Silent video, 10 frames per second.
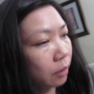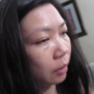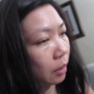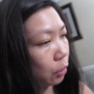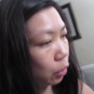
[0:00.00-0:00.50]

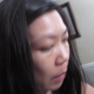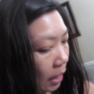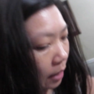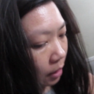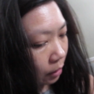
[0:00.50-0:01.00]
Not too
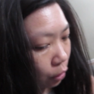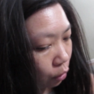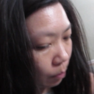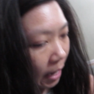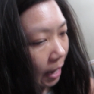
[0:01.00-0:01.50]
bad, not
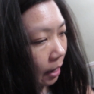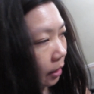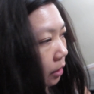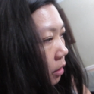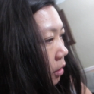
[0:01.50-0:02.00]
too
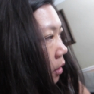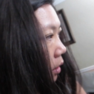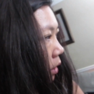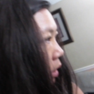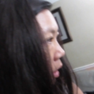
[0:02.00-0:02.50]
bad.
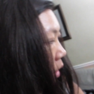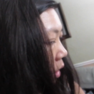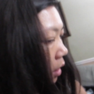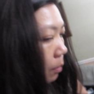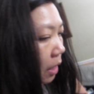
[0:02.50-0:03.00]

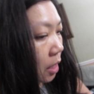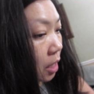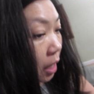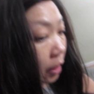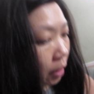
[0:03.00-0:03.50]
Um,
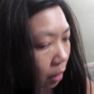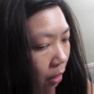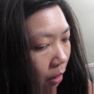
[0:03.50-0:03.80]
another,